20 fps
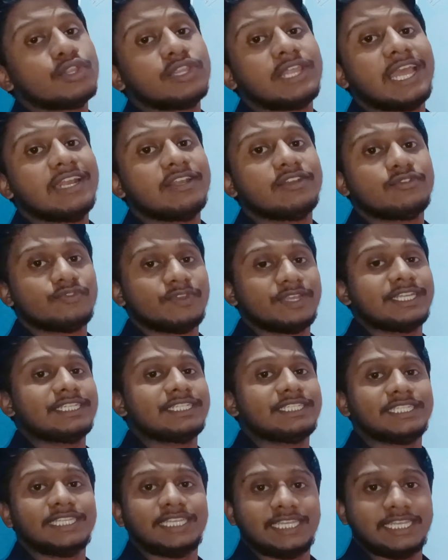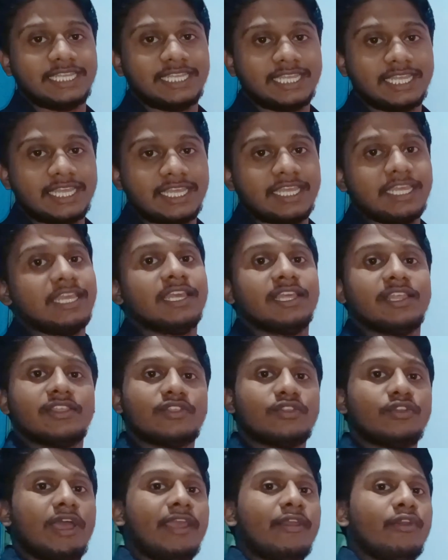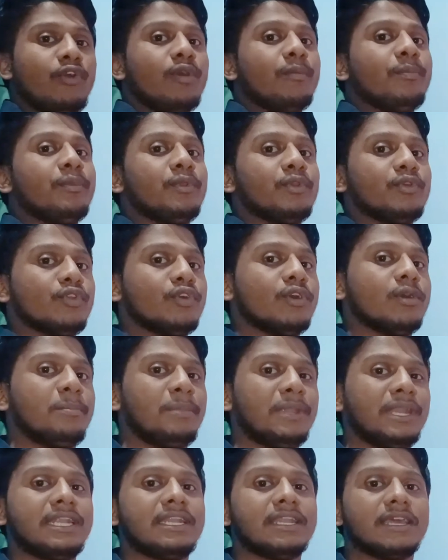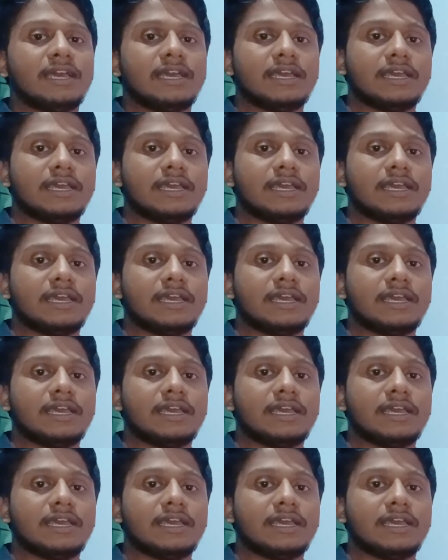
than twenty. So I hope you know a bit